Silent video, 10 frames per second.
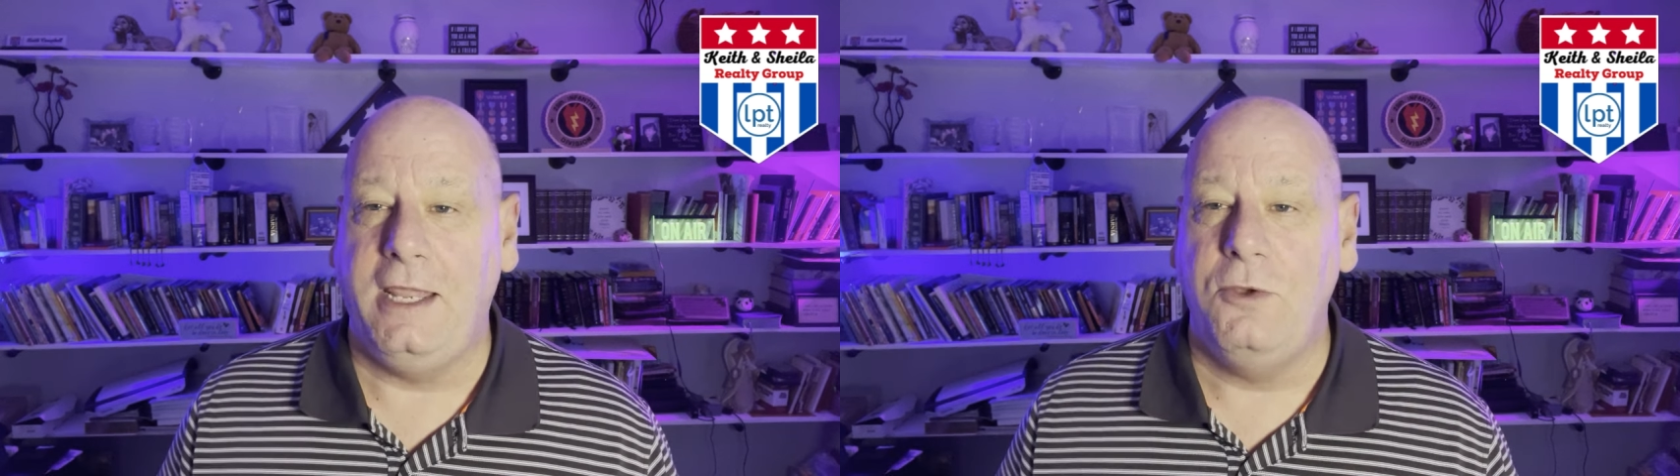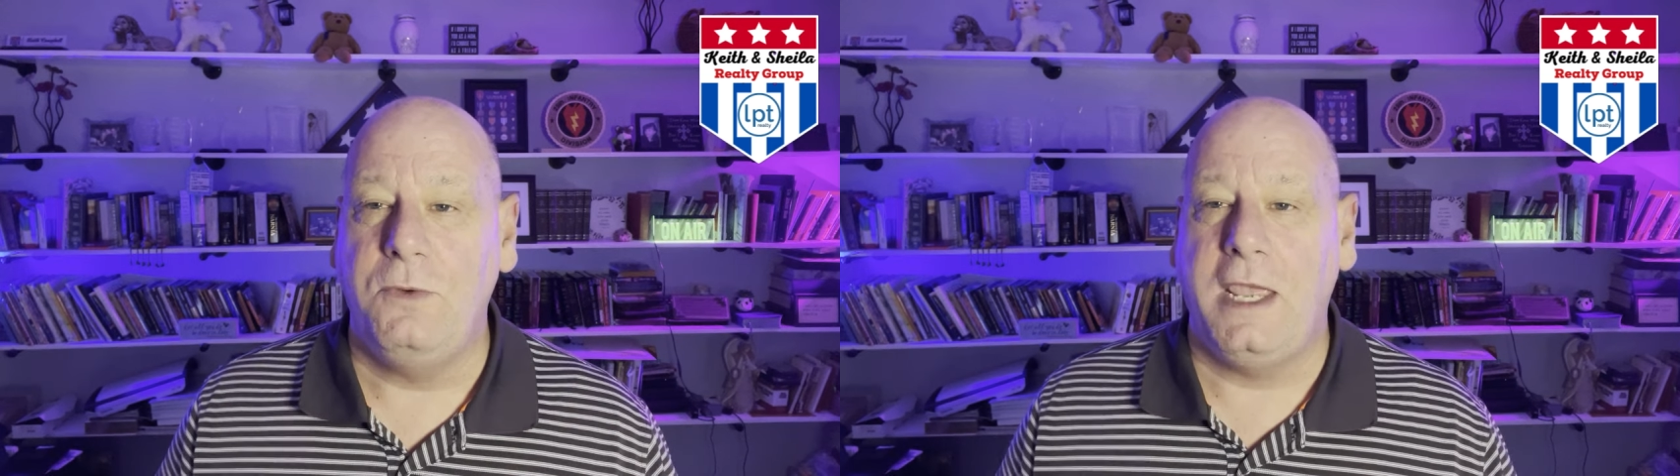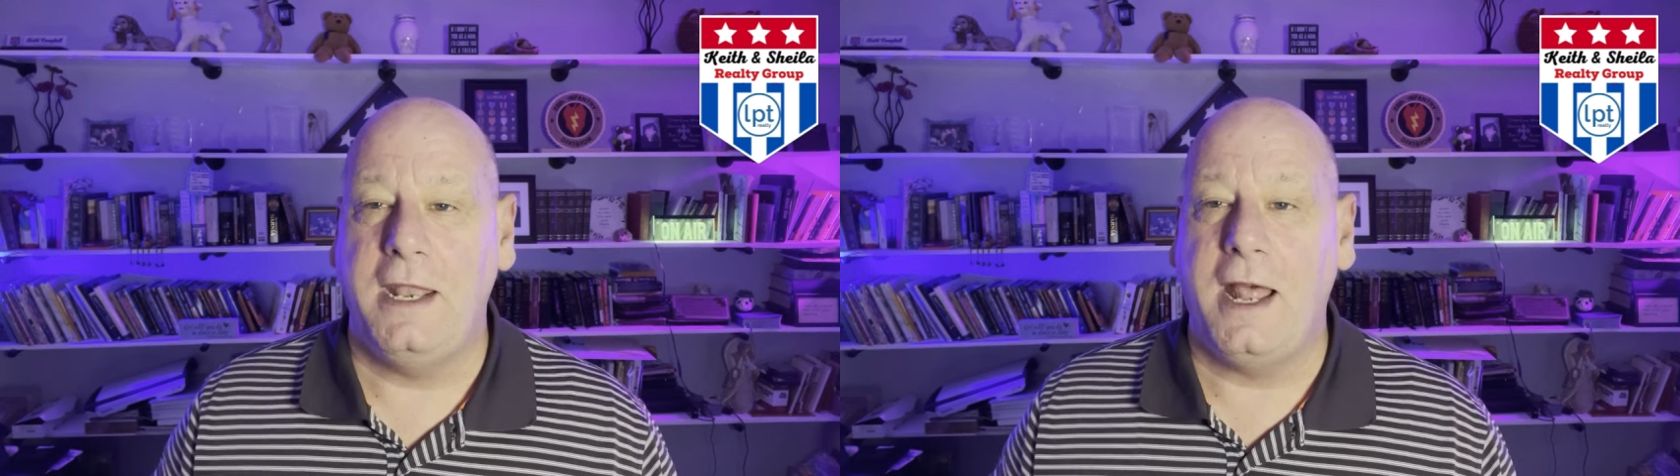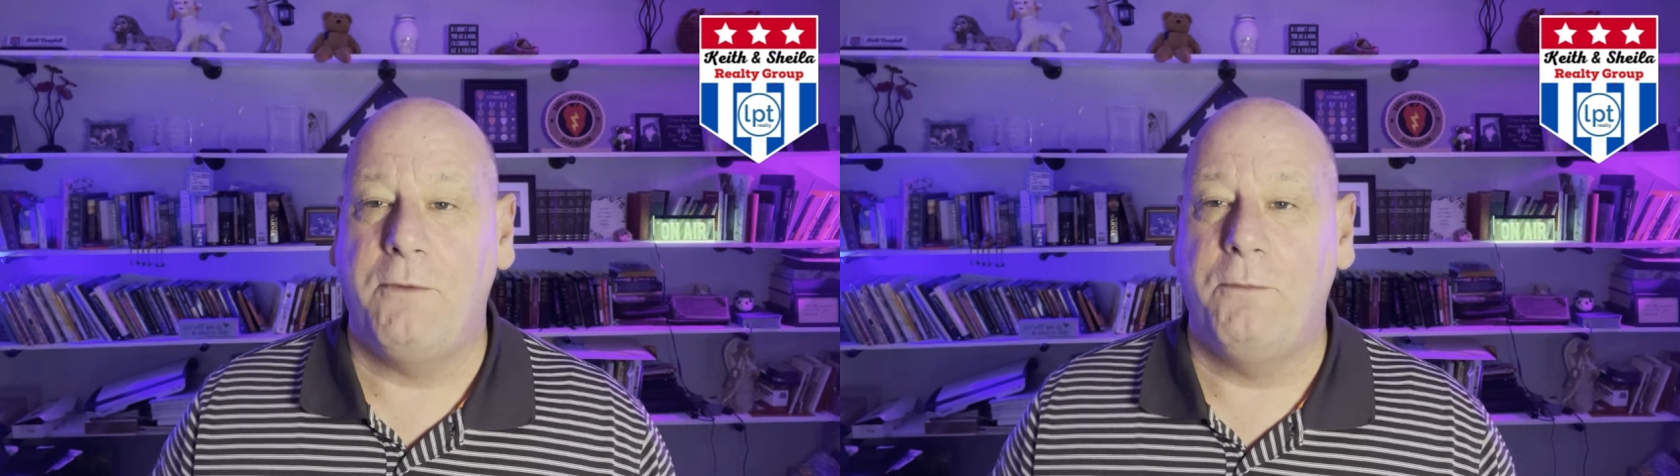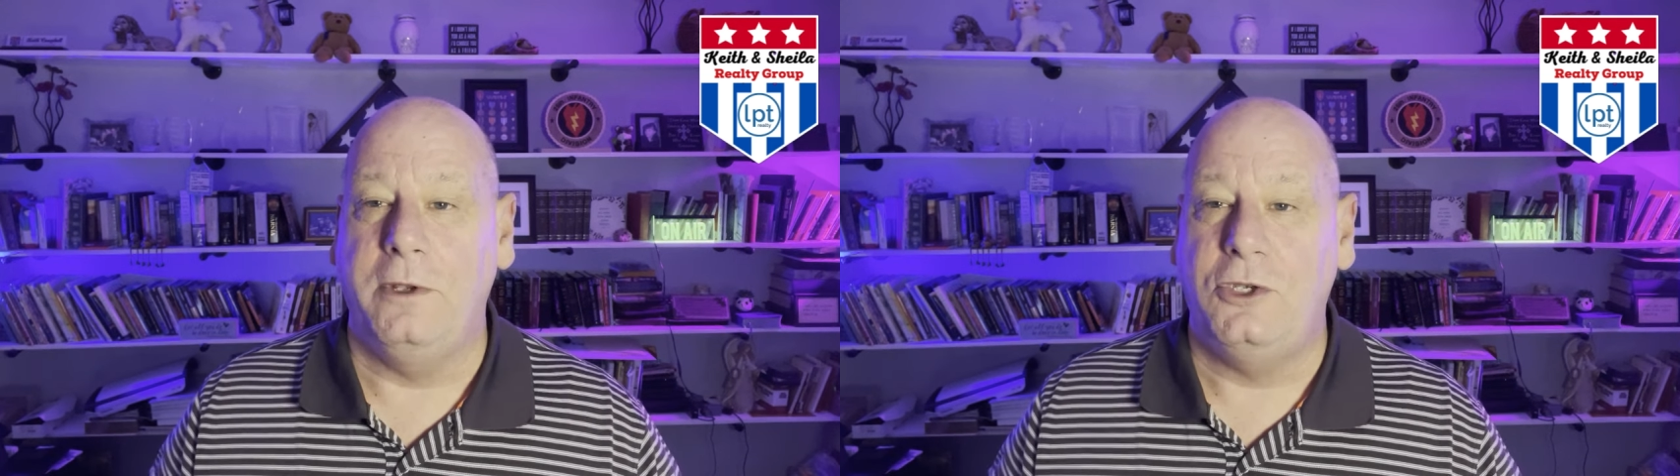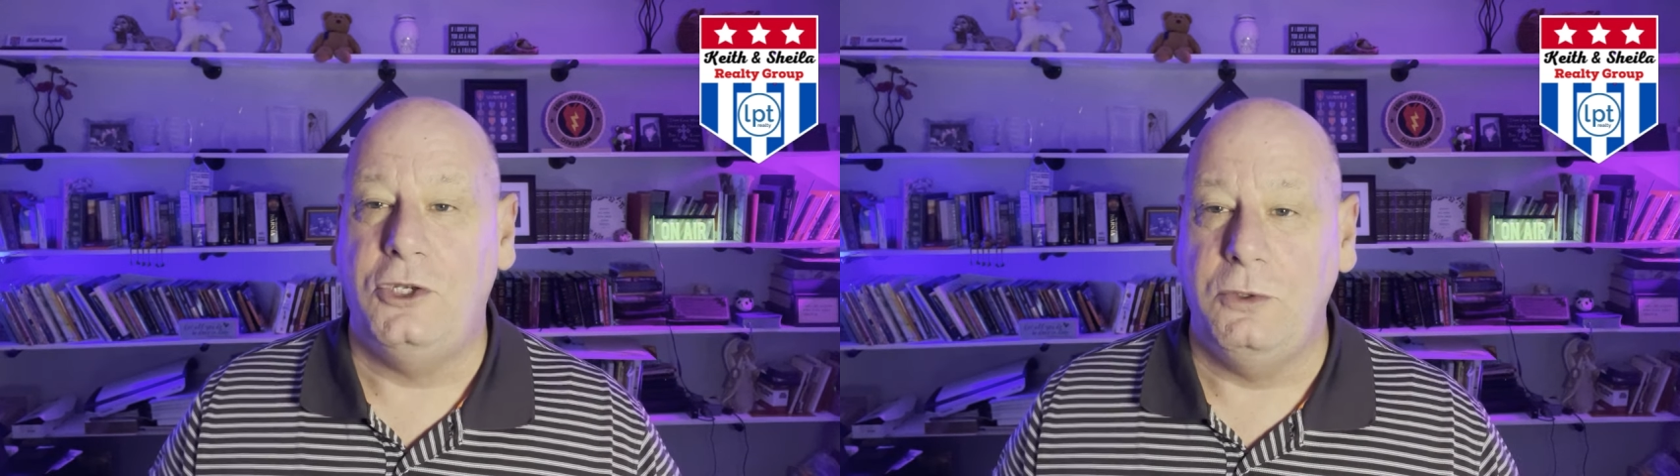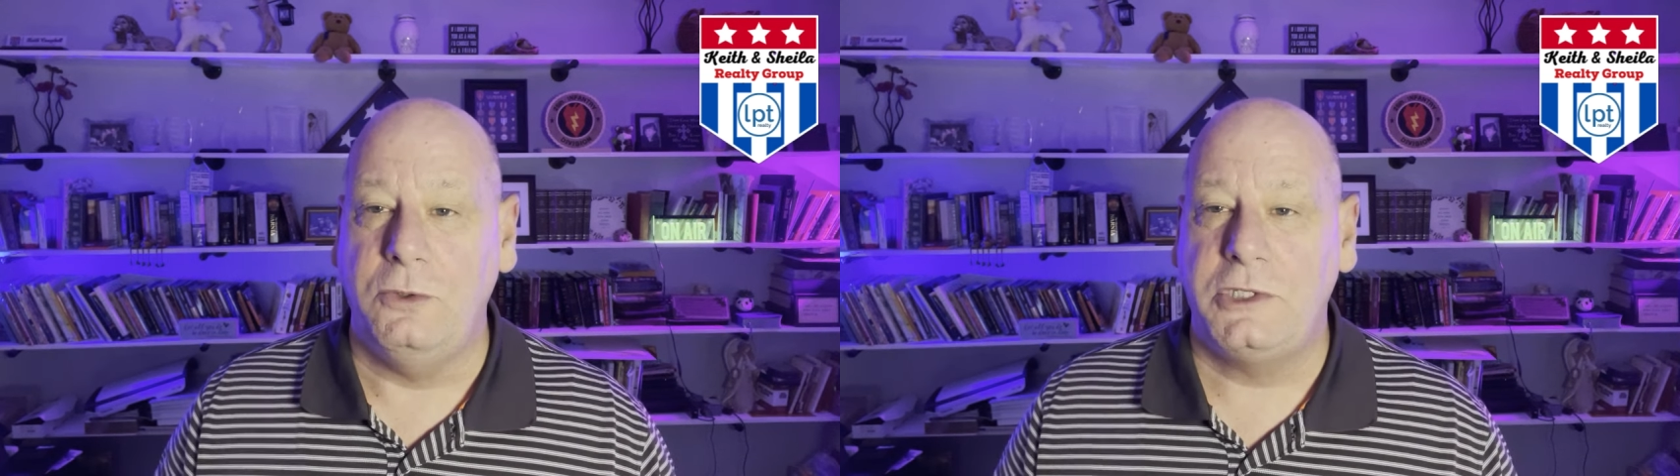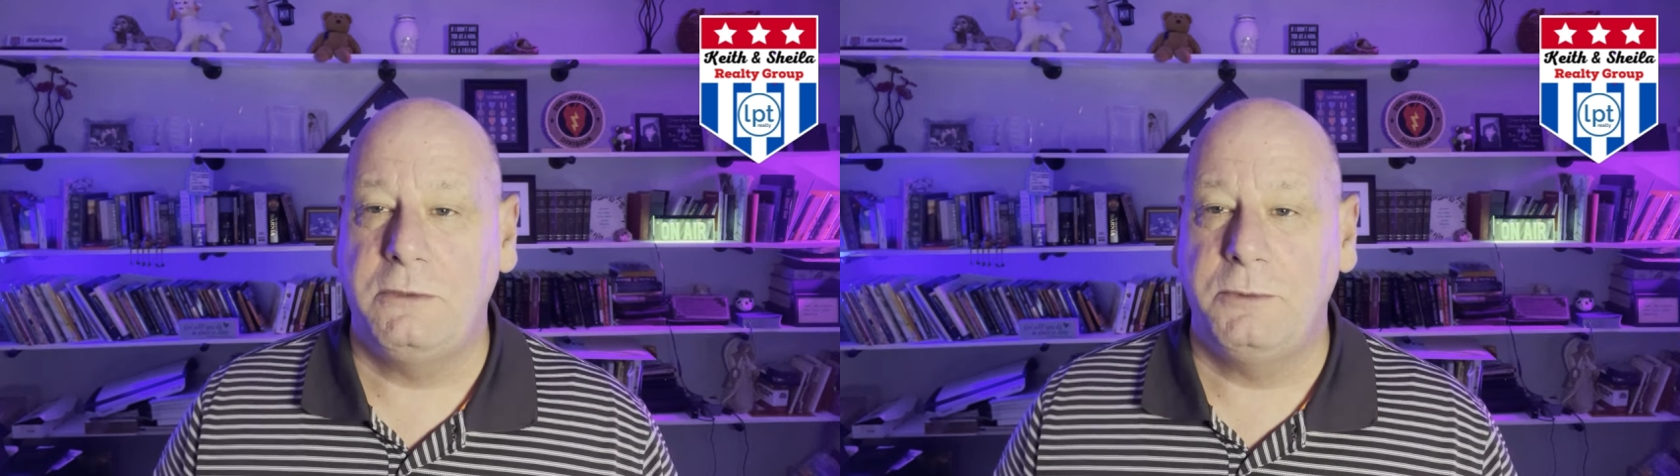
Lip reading: you cannot reduce